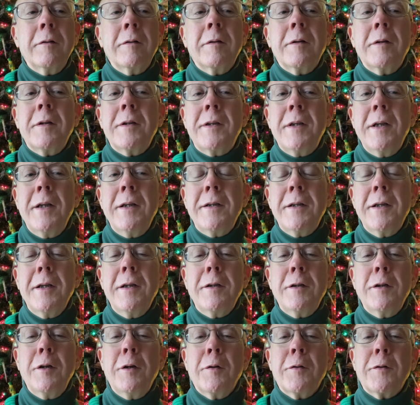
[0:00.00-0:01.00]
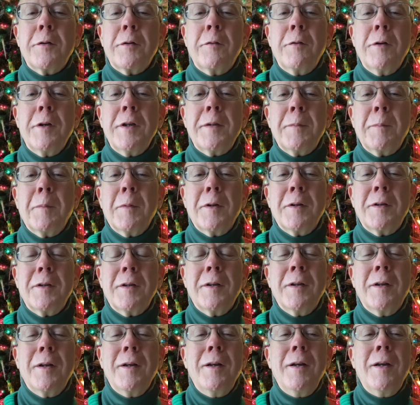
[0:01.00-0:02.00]
Since this year's
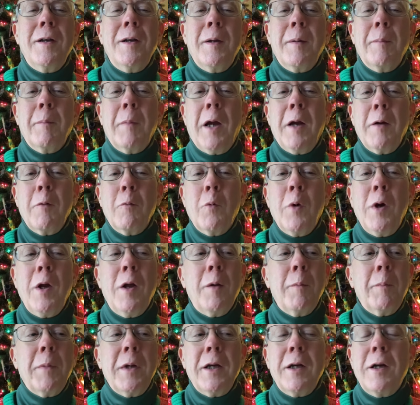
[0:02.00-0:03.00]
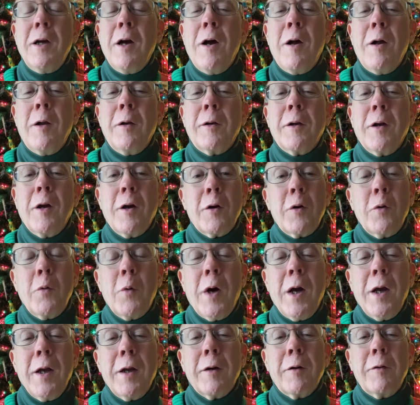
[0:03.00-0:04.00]
Christmas might well be called a
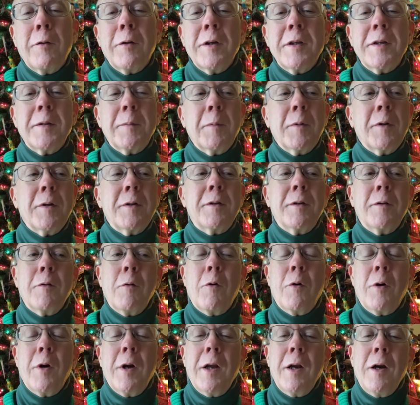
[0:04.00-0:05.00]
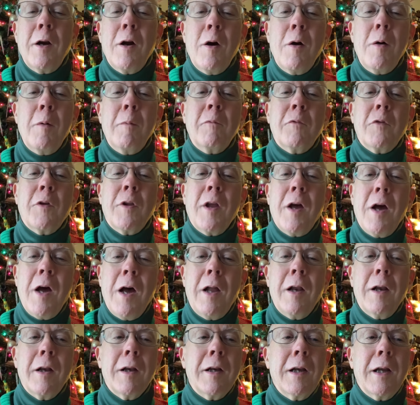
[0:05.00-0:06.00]
quiet Christmas or at home for the
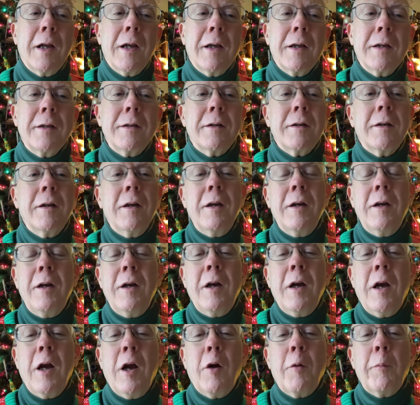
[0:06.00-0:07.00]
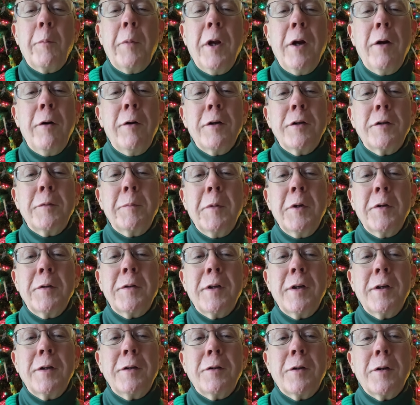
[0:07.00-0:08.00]
holidays, our parish
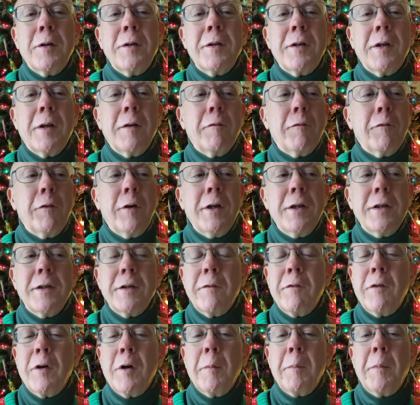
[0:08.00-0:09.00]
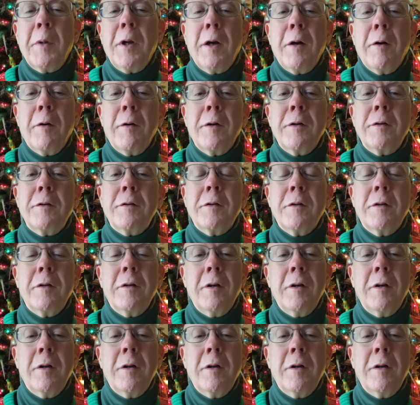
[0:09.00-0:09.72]
musicians and friends of our parish,